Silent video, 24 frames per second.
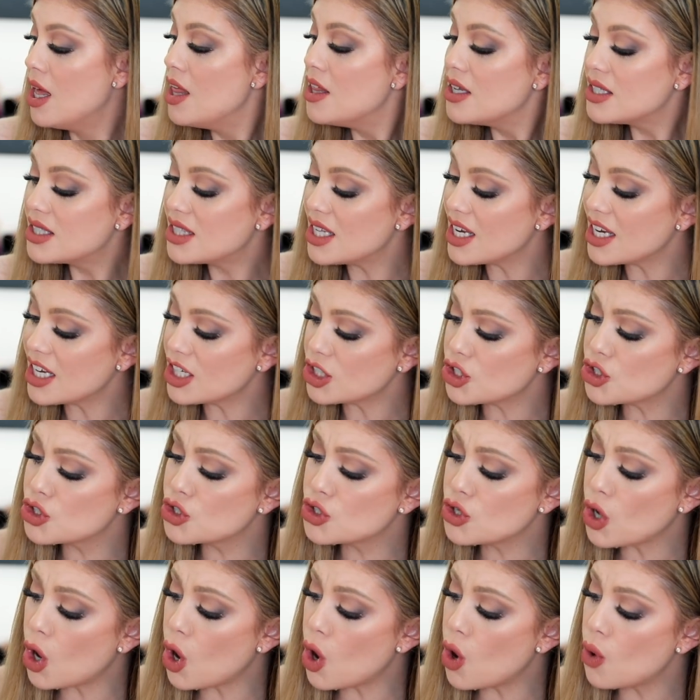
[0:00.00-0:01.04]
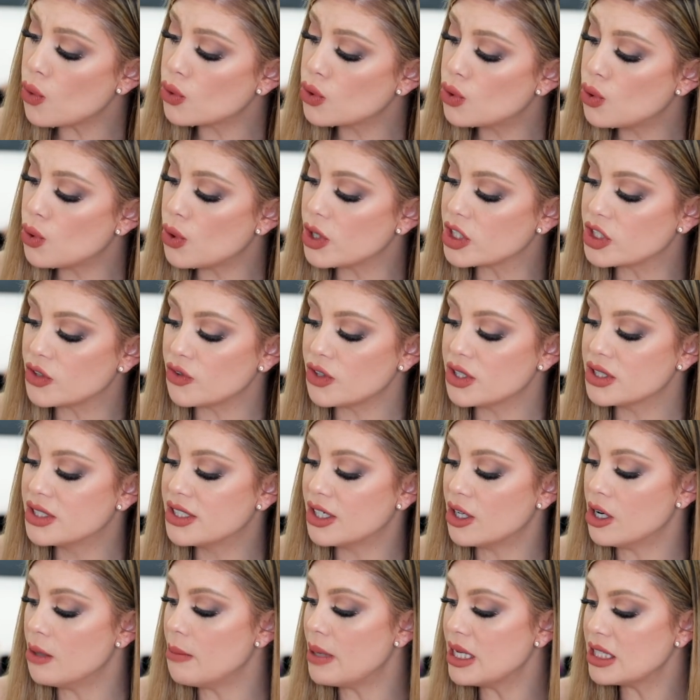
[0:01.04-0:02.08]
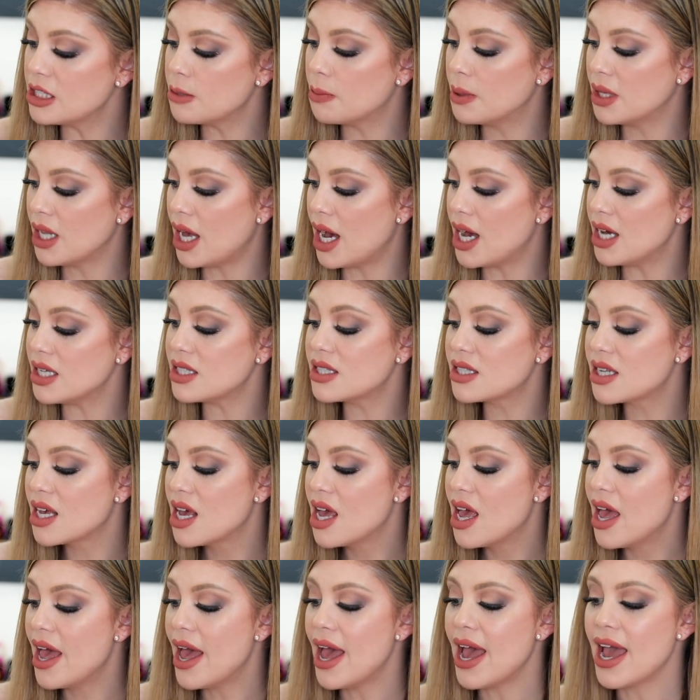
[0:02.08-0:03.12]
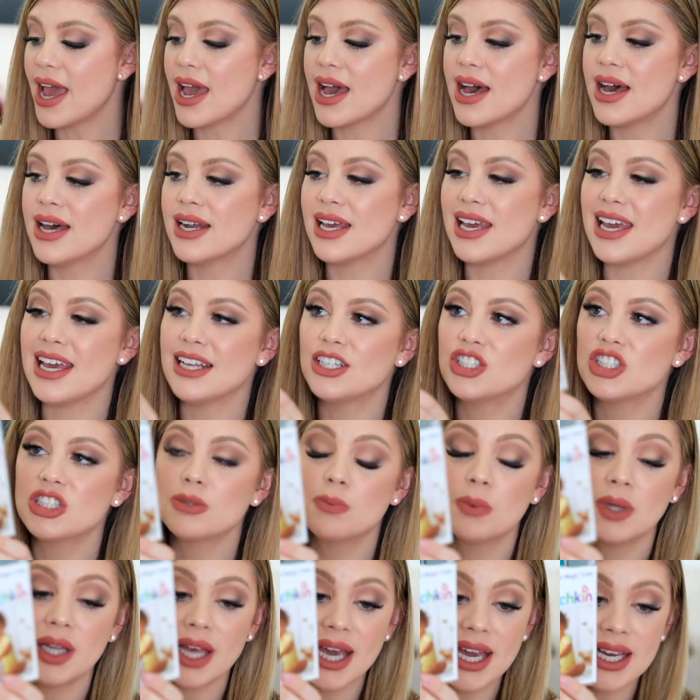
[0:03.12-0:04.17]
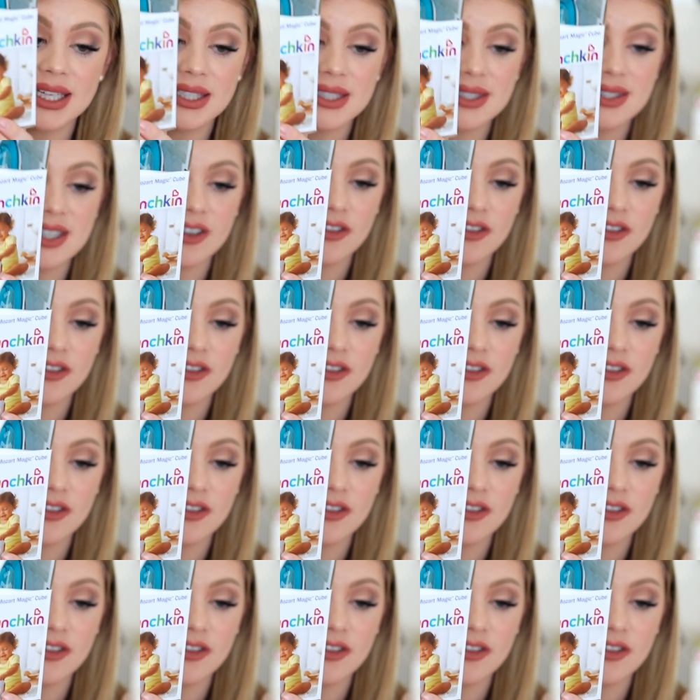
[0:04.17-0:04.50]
This thing is so cool. It's for 0 months plus, and it just plays